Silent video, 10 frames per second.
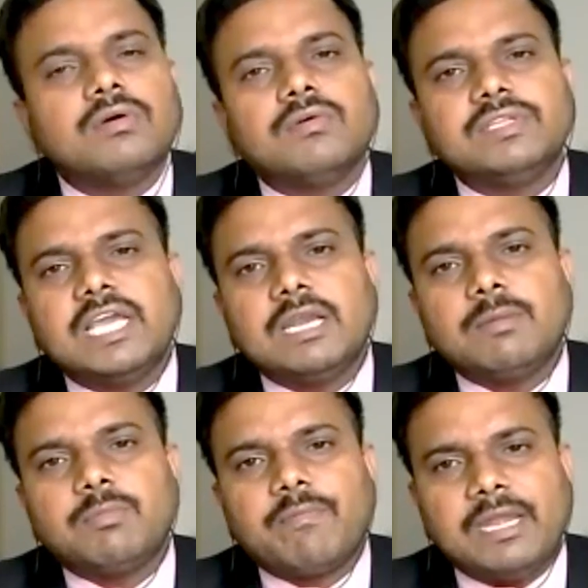with the help
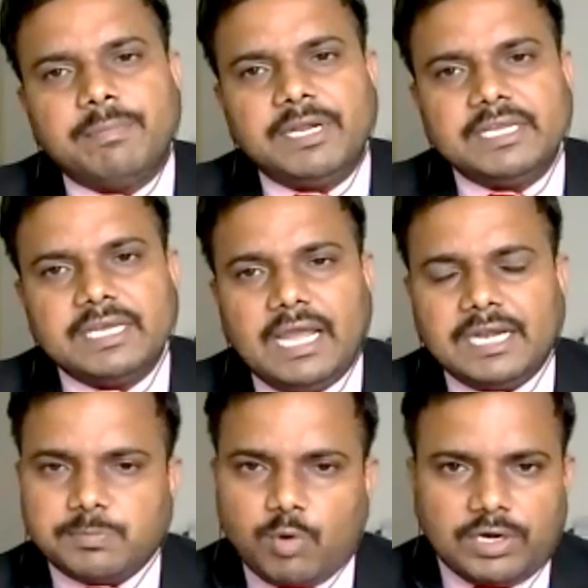of NPTEL and
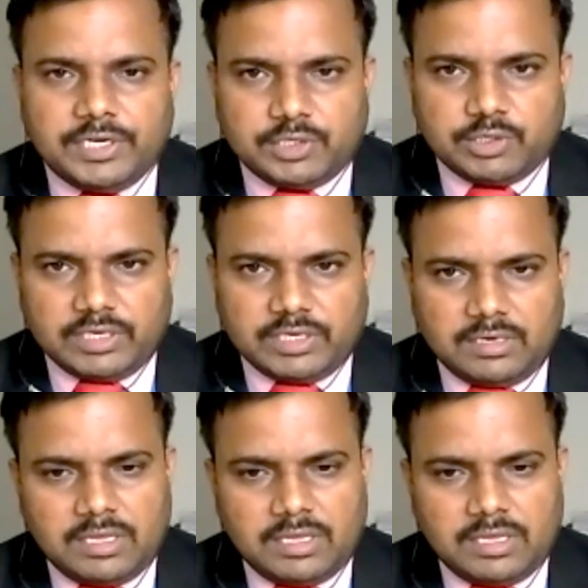spoken tutorial.